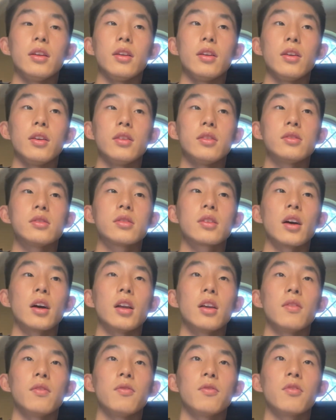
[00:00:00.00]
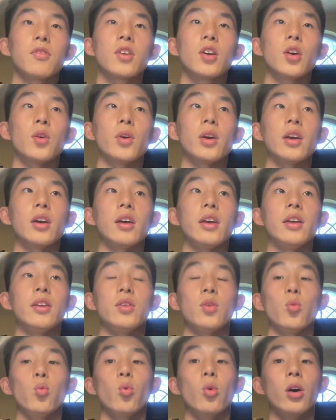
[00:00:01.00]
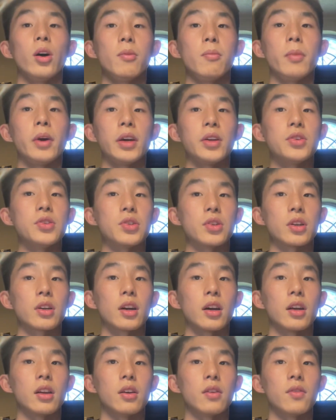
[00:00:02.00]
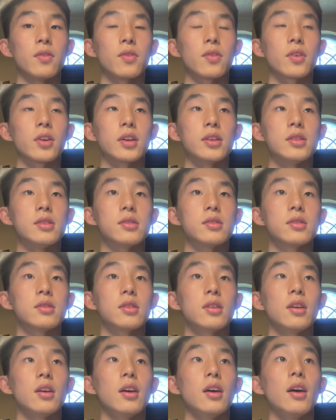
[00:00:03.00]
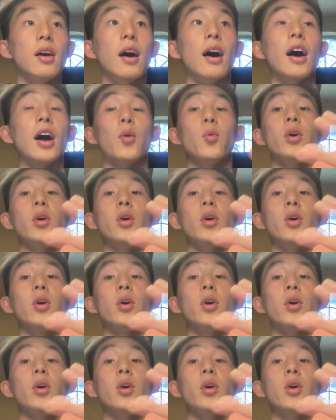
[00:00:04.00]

it's kind of going into one major kind of, because I went